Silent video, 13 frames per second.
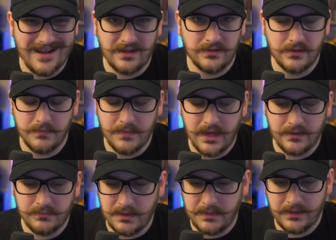I don't know the
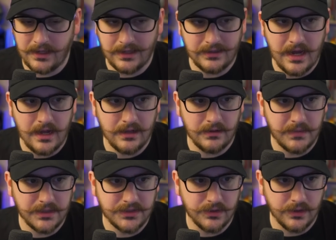math. Maybe like $1. I'm
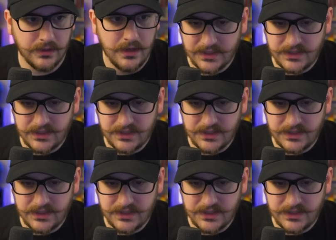not sure.